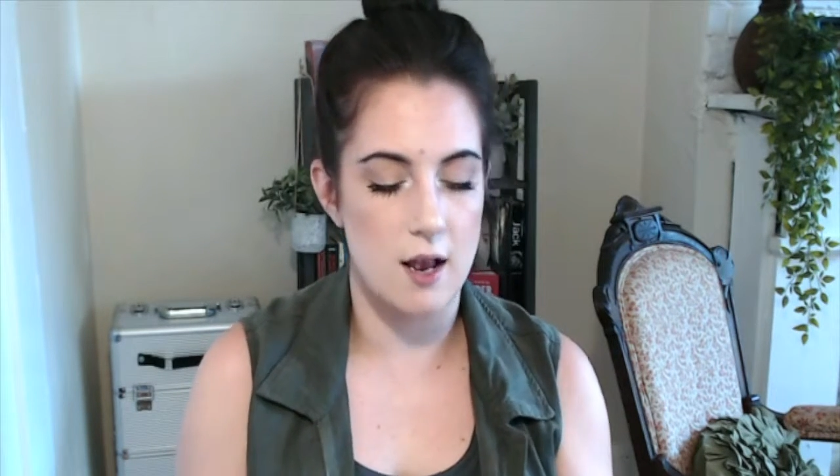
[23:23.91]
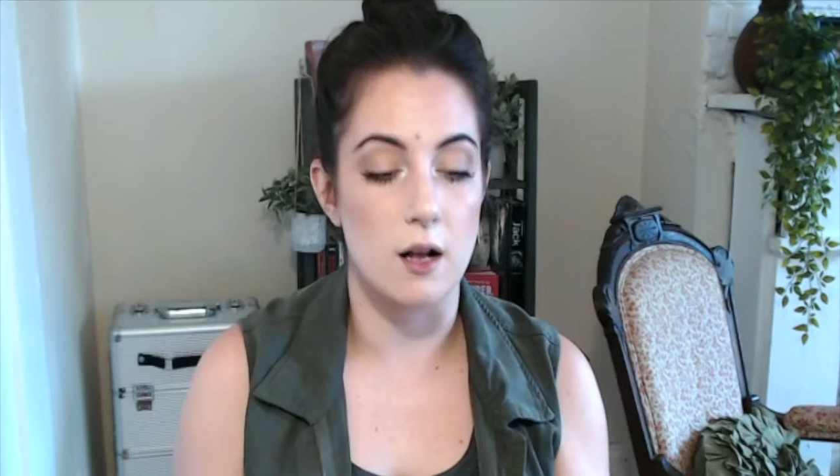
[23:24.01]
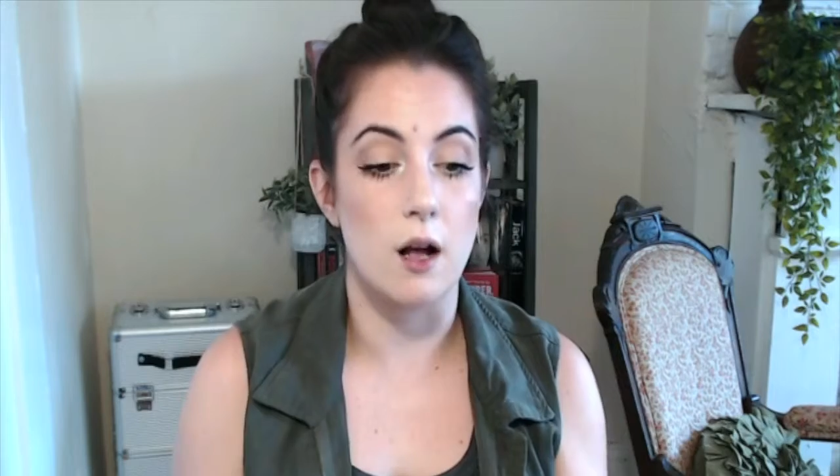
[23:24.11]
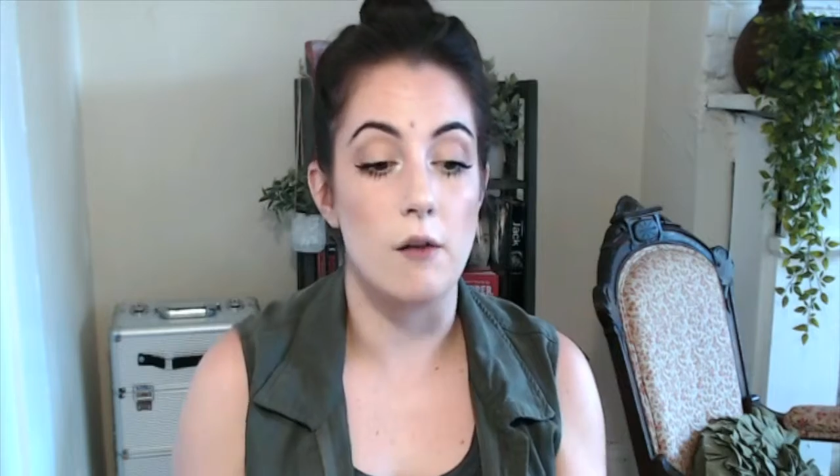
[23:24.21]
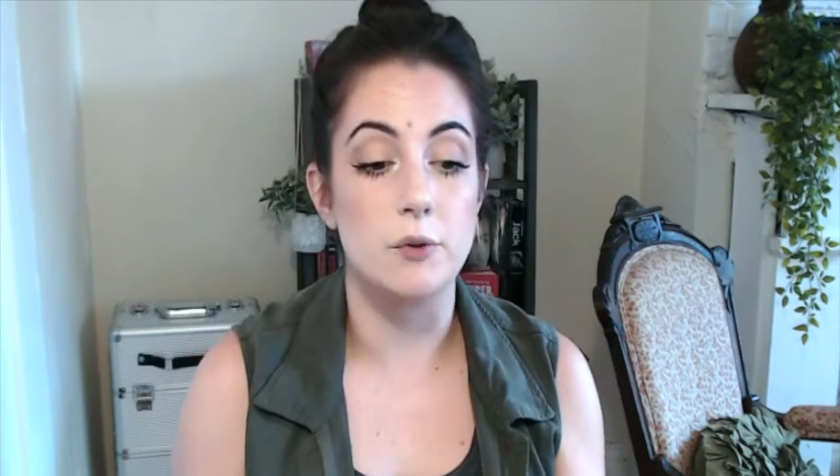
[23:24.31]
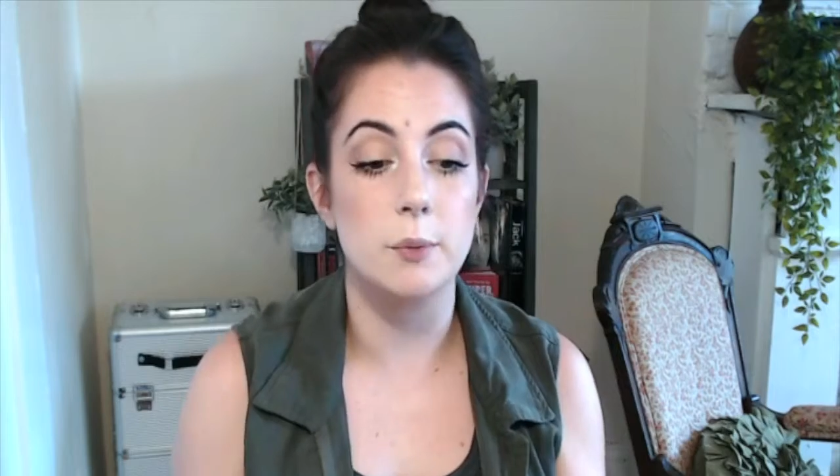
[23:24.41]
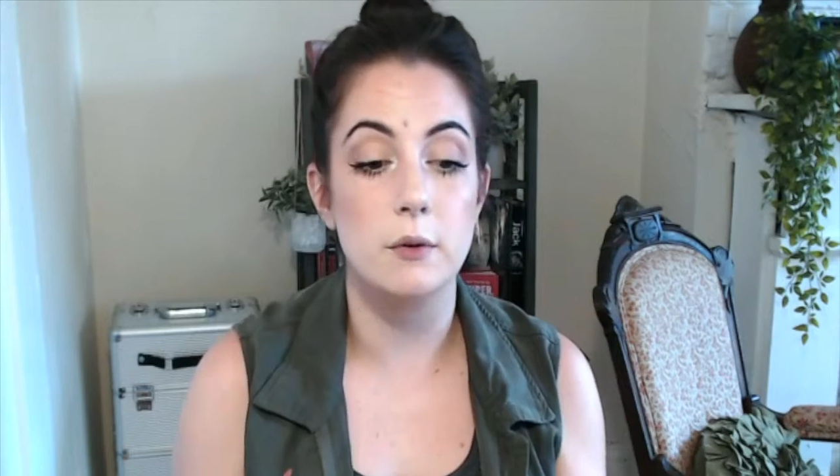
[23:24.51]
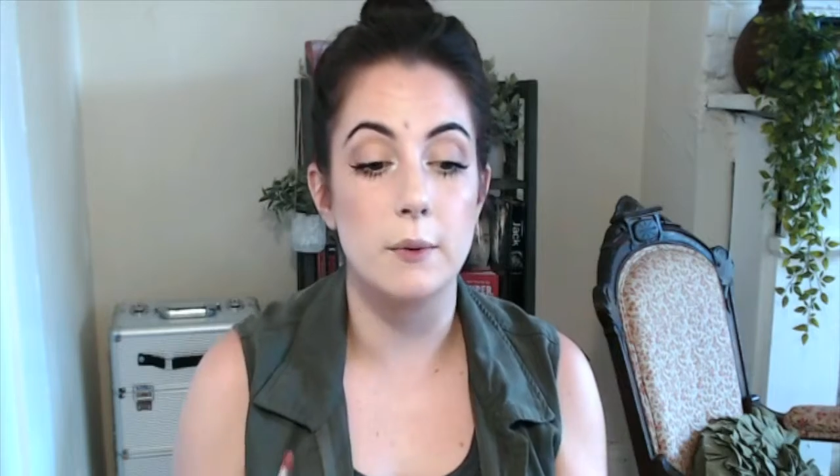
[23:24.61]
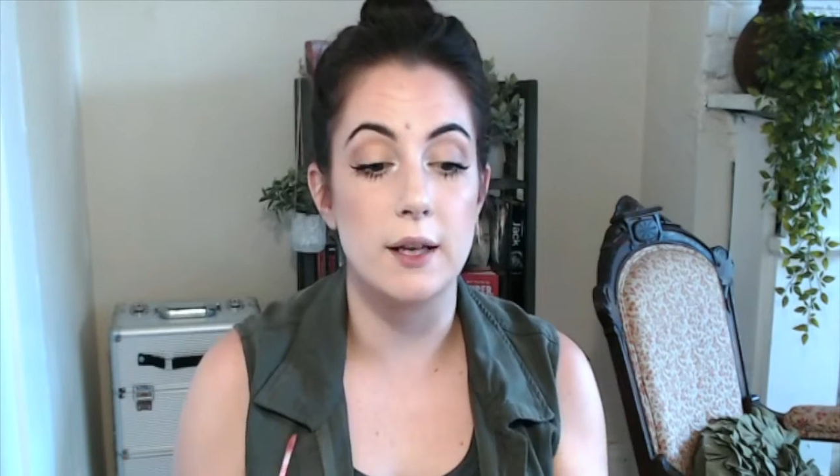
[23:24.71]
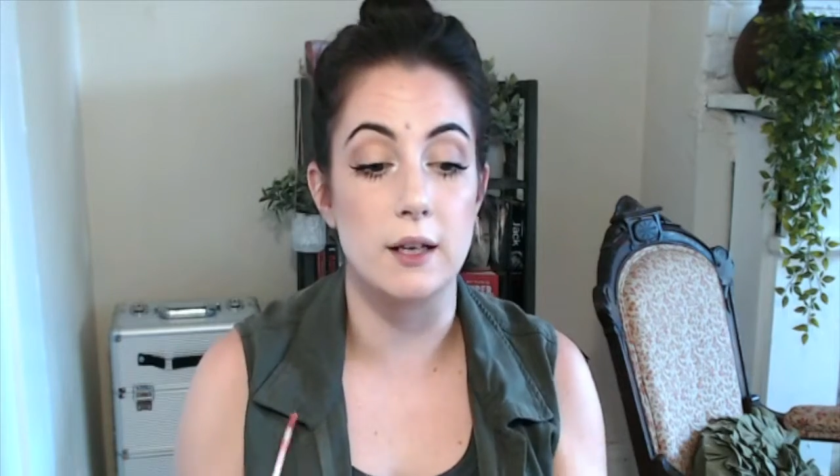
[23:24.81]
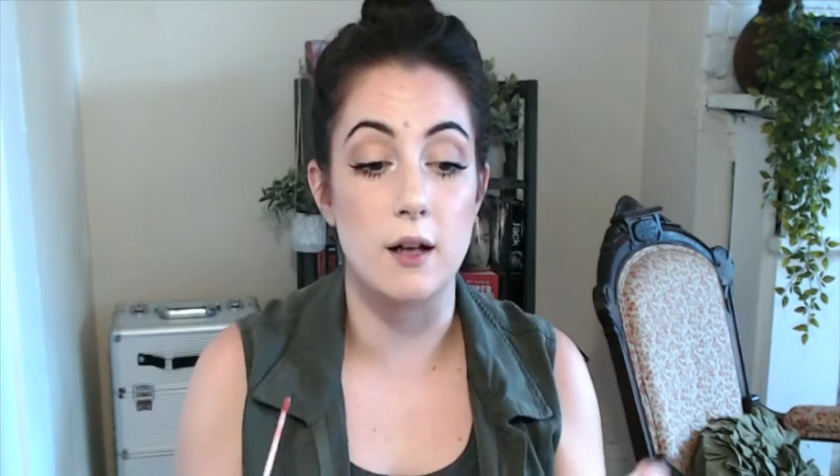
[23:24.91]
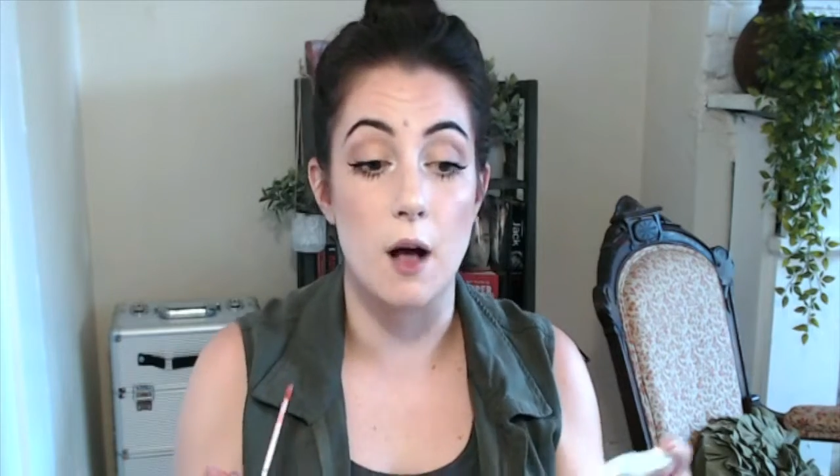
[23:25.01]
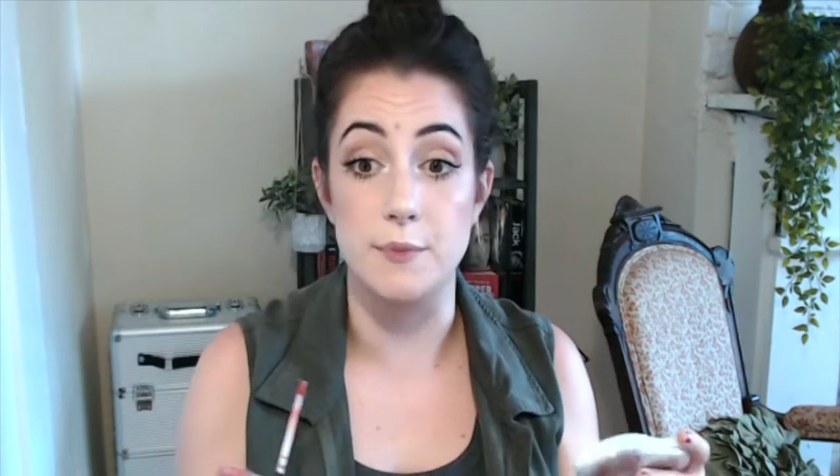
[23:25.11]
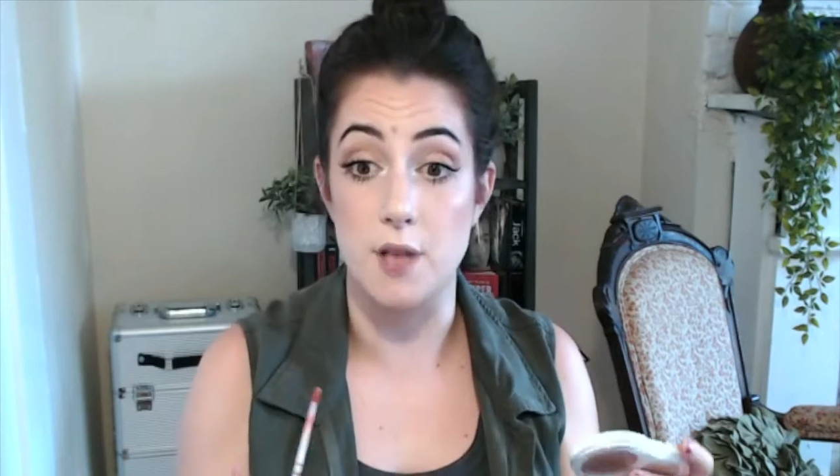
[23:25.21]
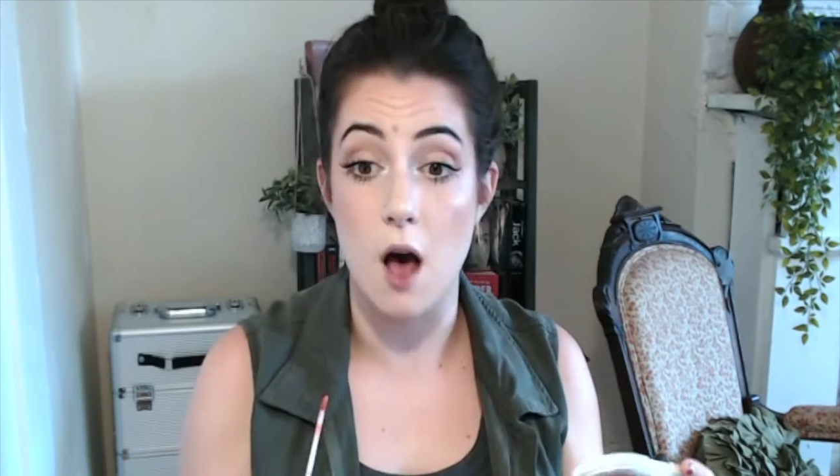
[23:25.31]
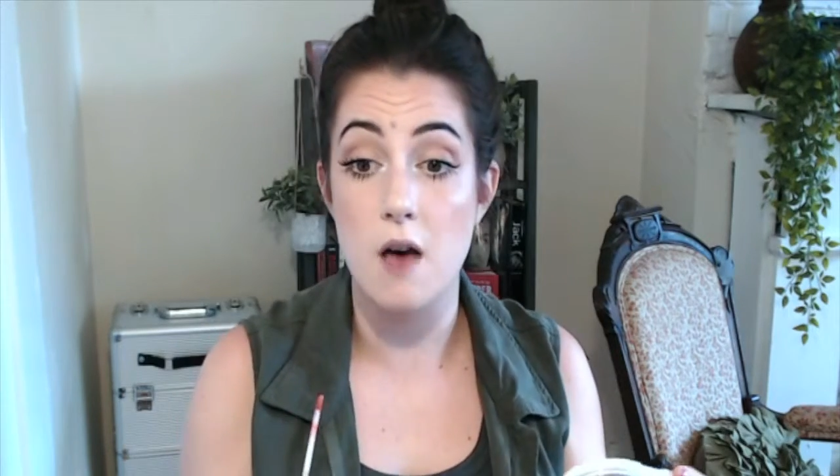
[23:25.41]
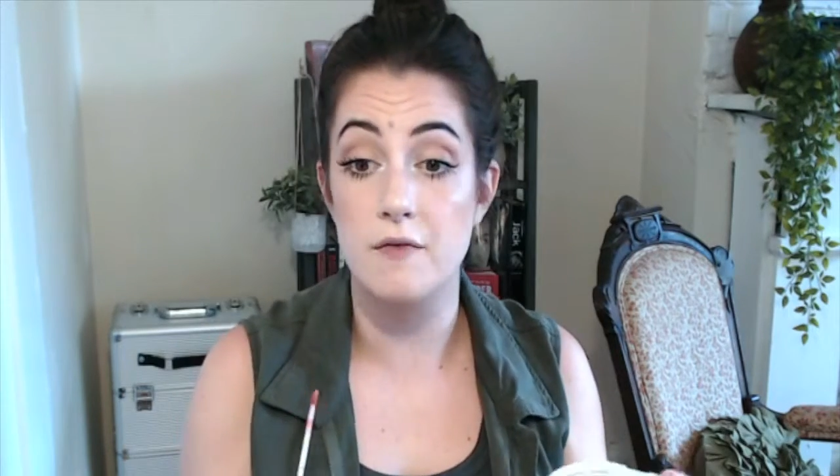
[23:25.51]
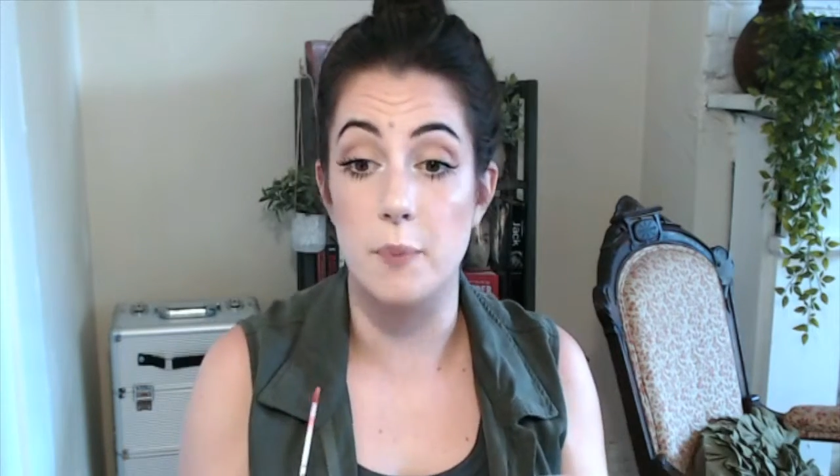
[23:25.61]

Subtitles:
uncomfortable when it comes off,